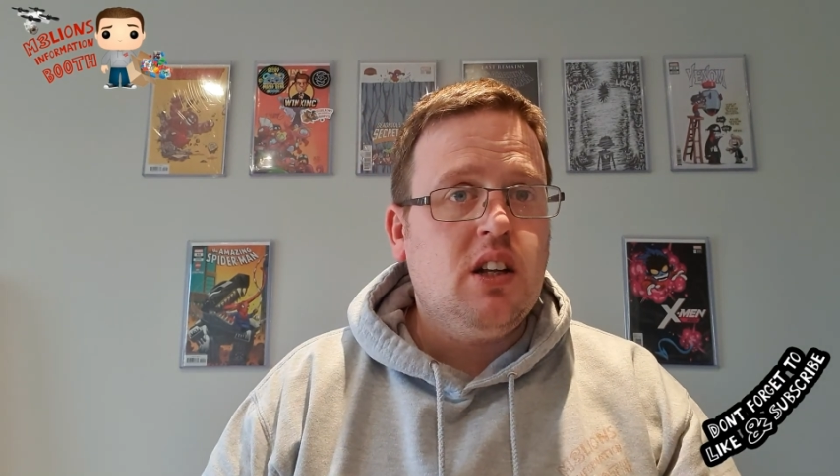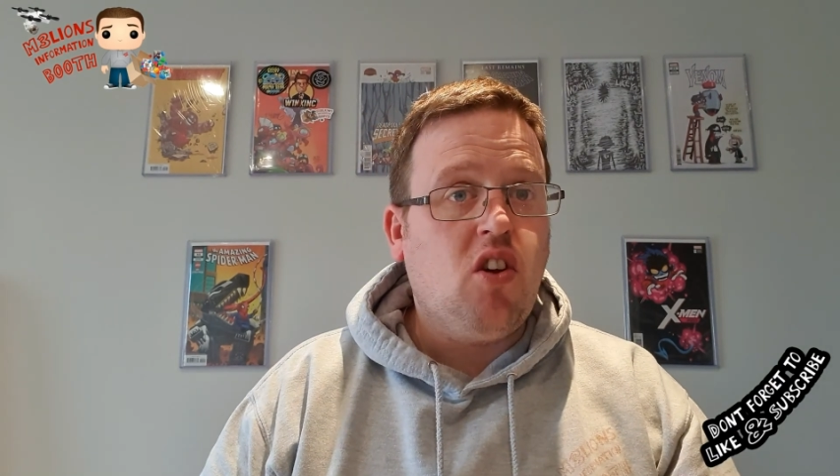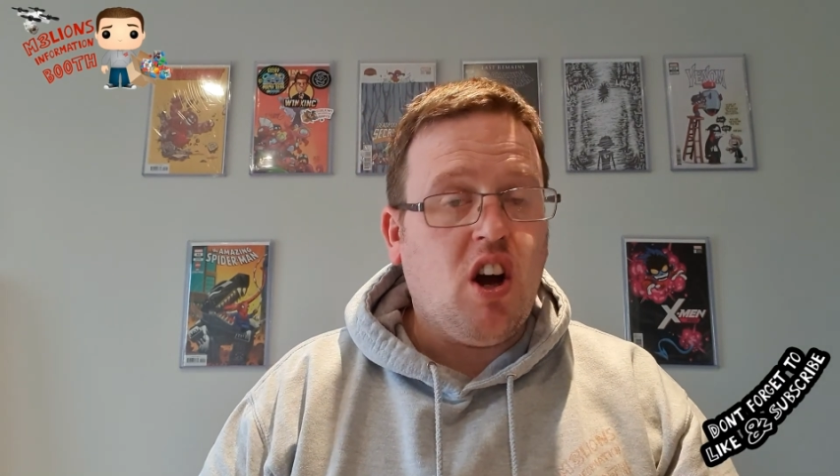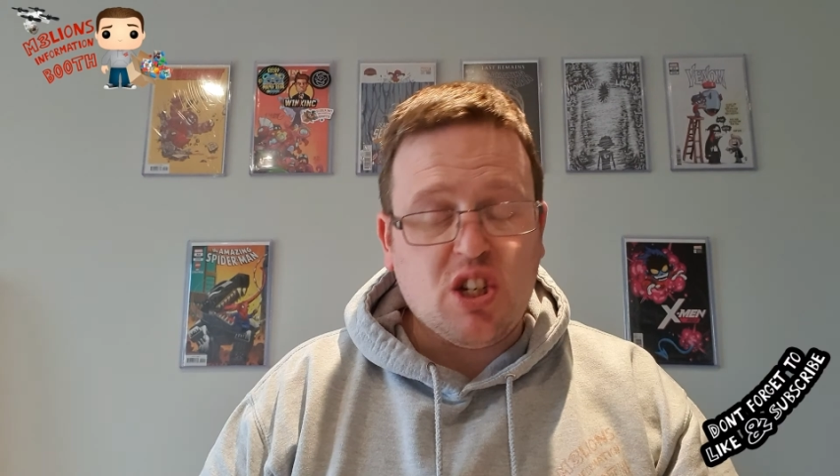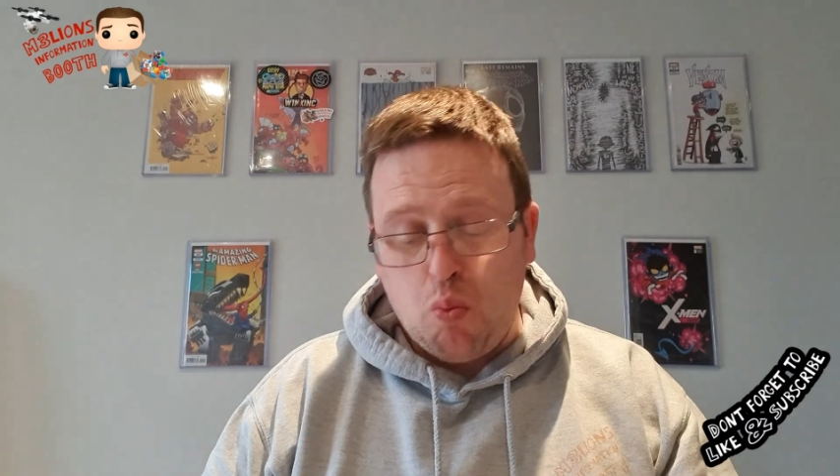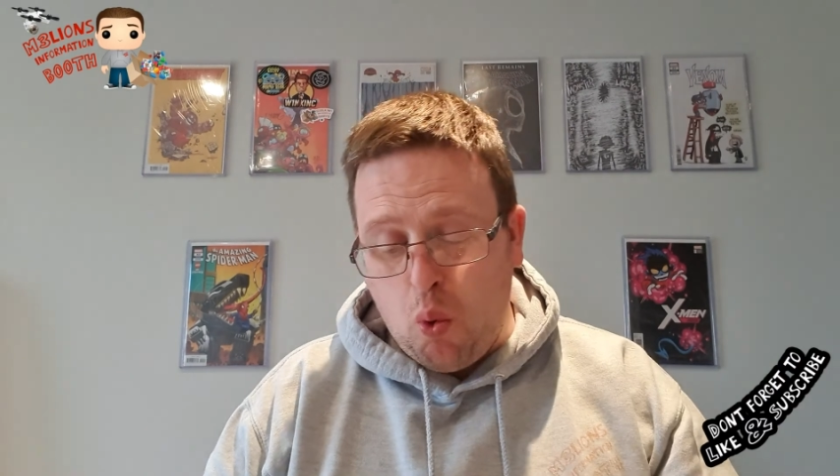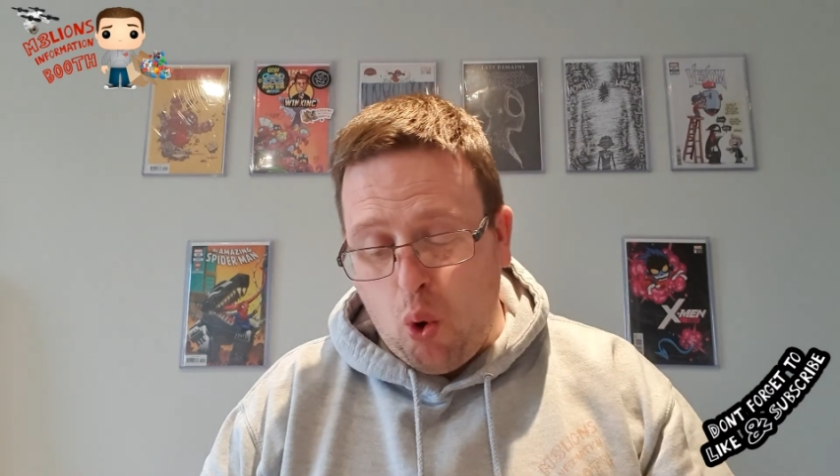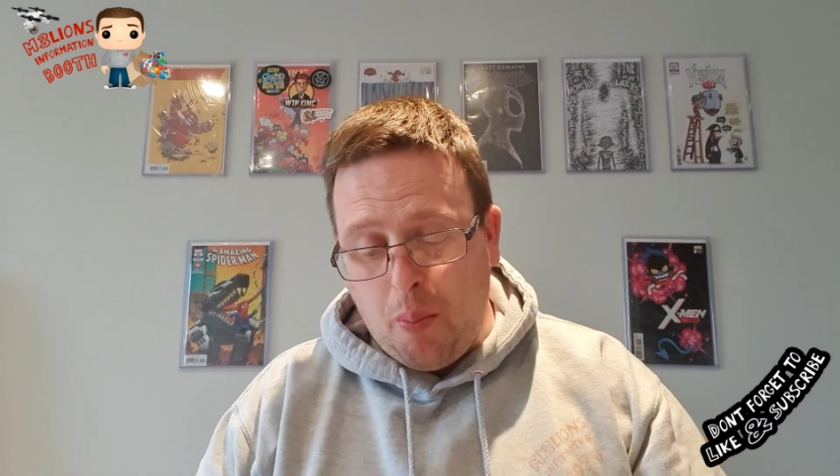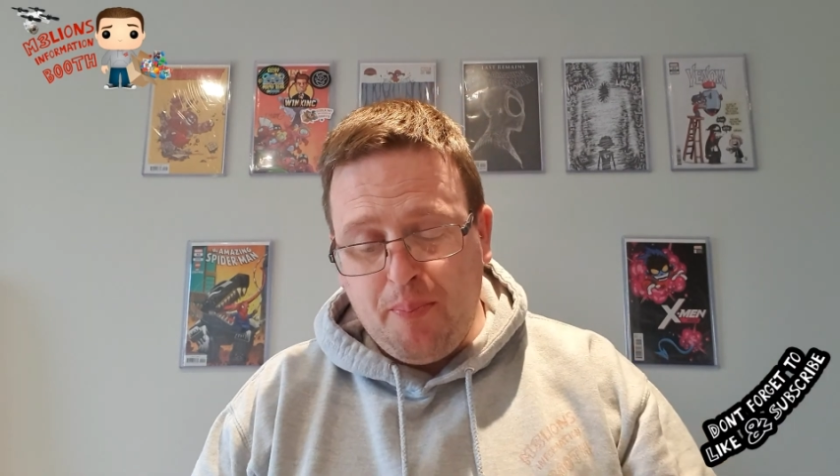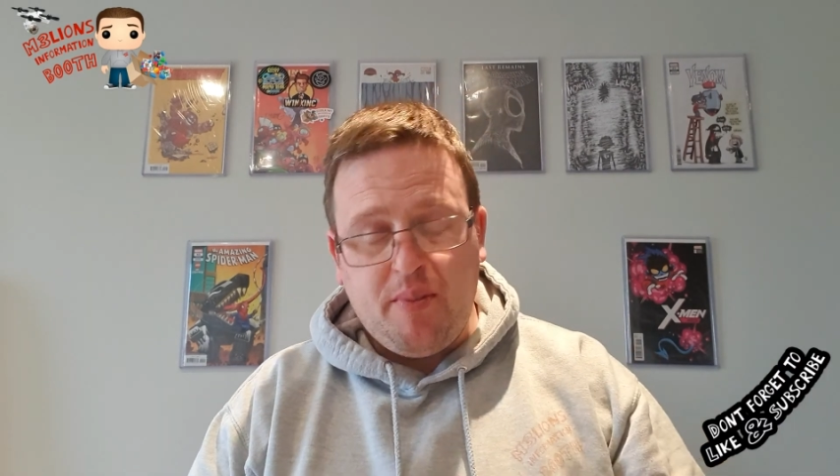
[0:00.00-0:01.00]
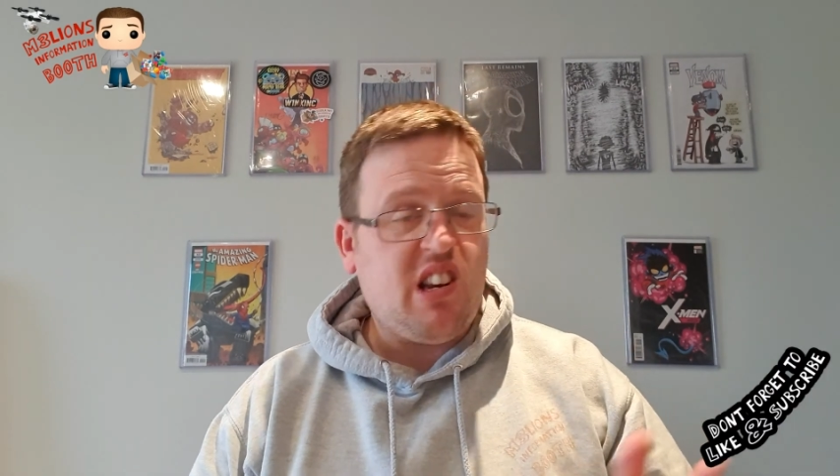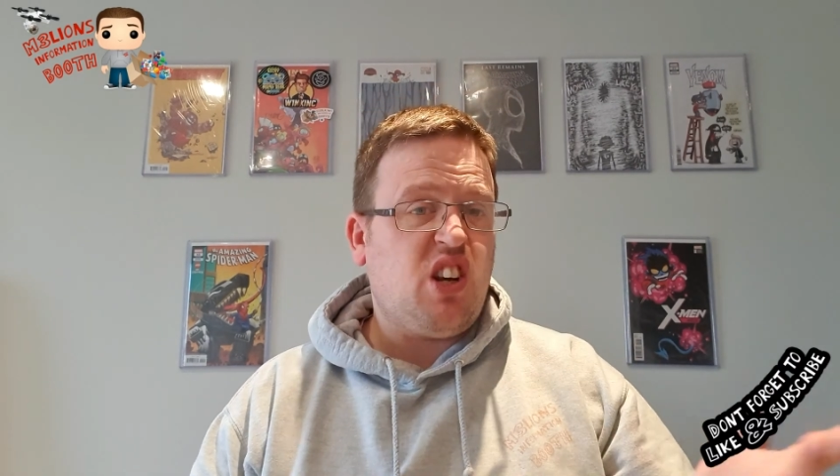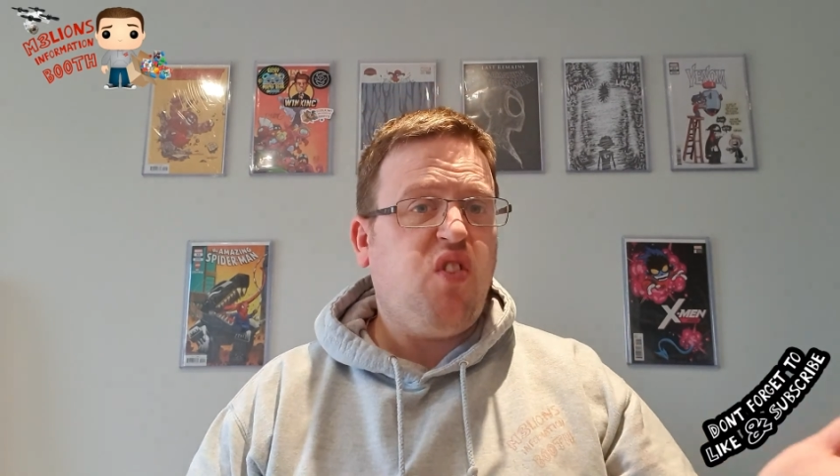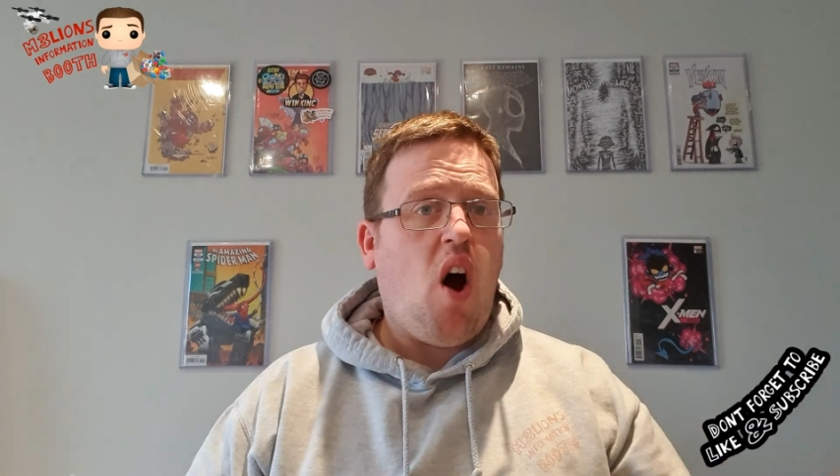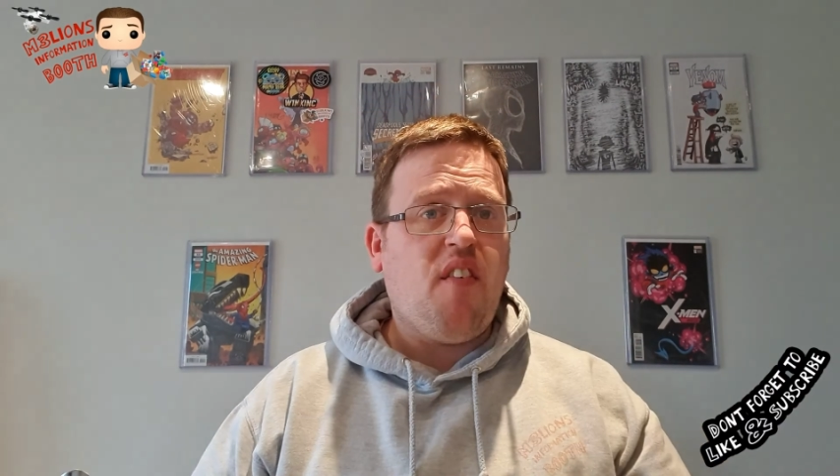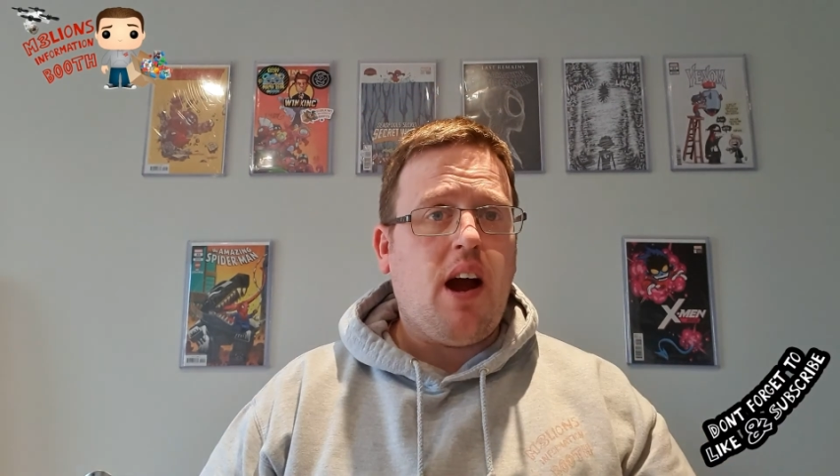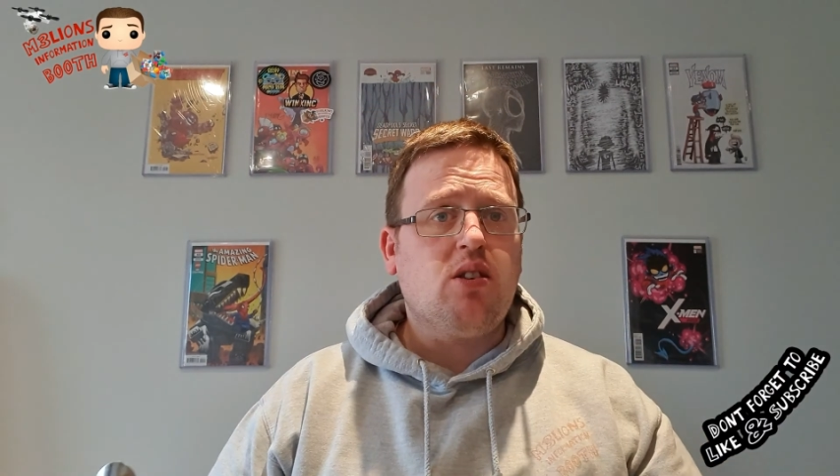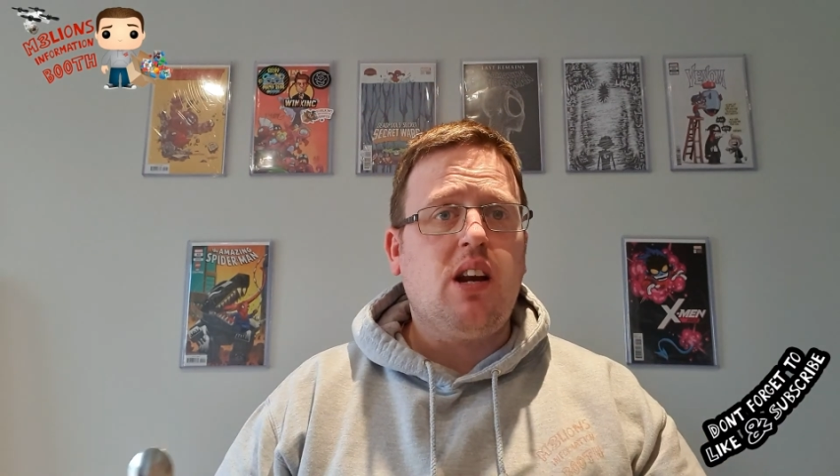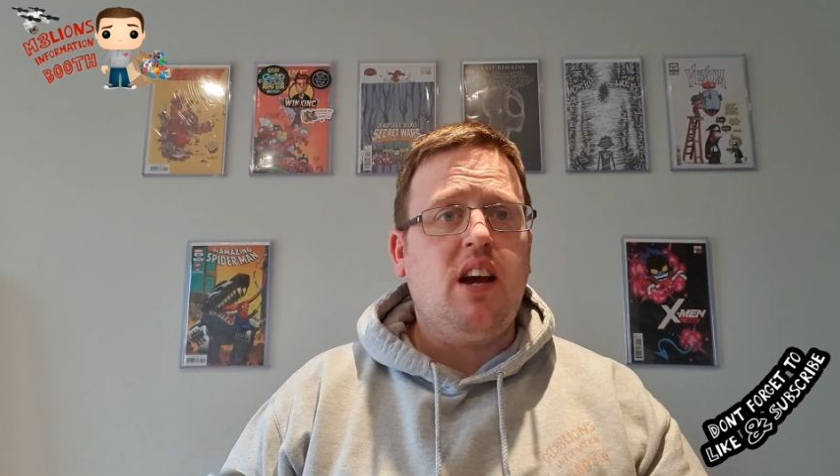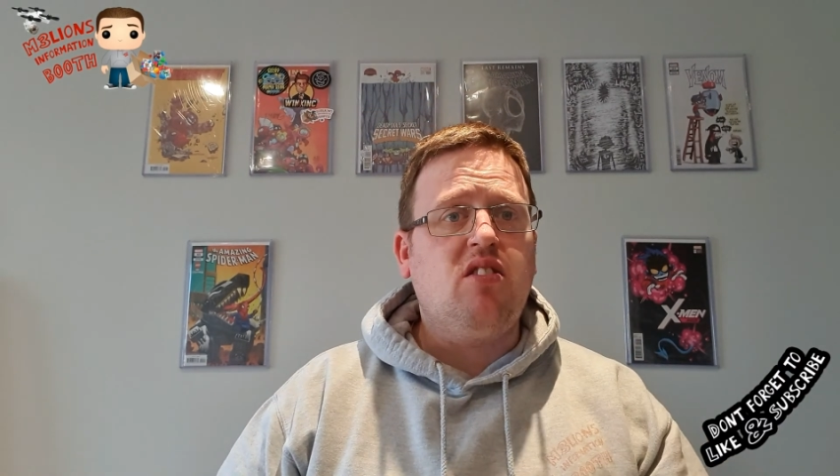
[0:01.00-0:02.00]
nice and warm, and that's 5
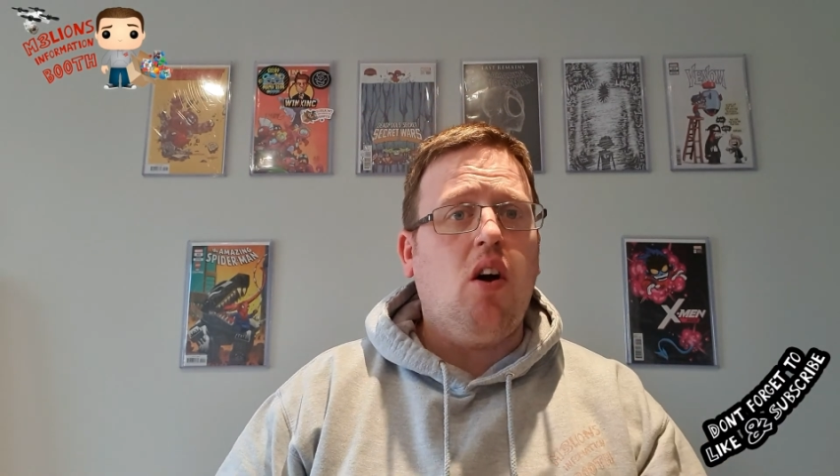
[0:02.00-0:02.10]
hours later.